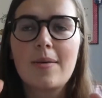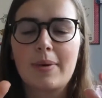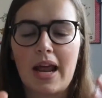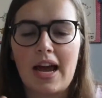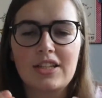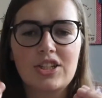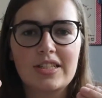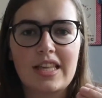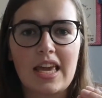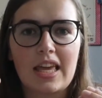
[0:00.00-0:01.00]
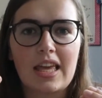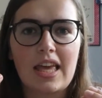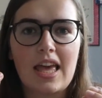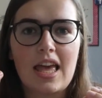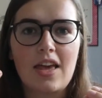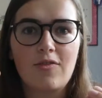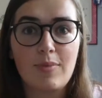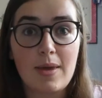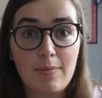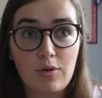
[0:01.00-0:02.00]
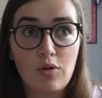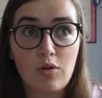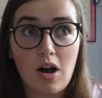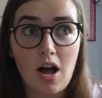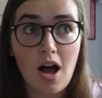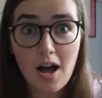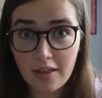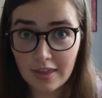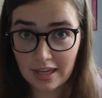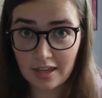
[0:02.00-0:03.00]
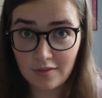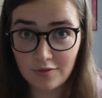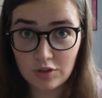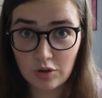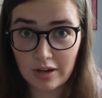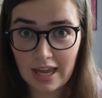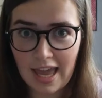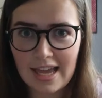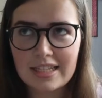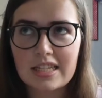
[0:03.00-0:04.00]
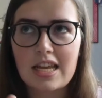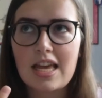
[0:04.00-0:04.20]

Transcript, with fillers: But I just think if people are thinking of joining it,